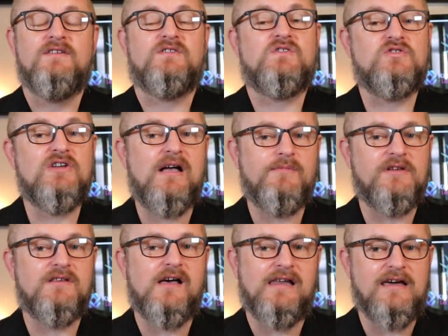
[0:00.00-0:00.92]
So
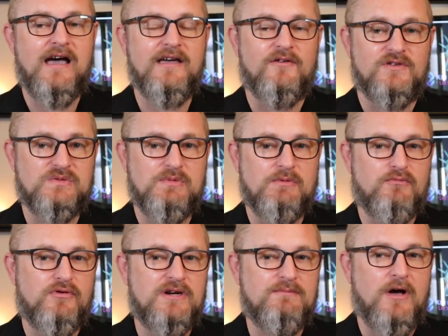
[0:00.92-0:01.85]
Shopping.io has been
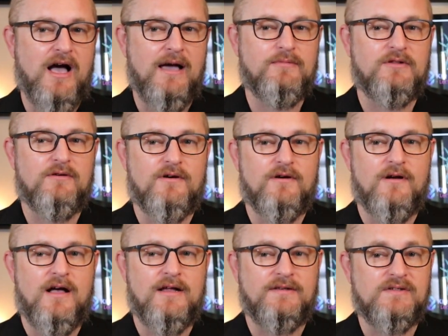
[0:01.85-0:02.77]
pretty popular
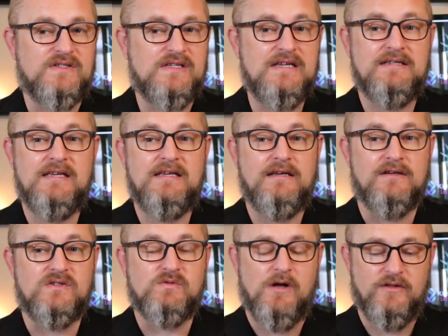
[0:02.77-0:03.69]
on CT
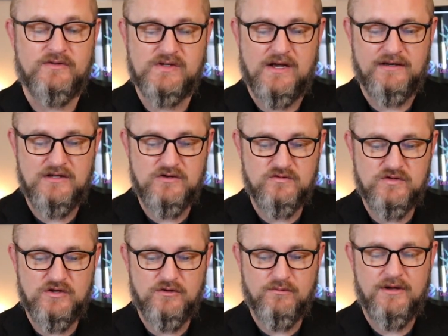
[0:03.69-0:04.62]
as well as on
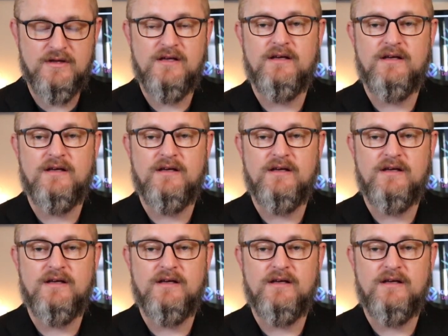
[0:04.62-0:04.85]
YouTube.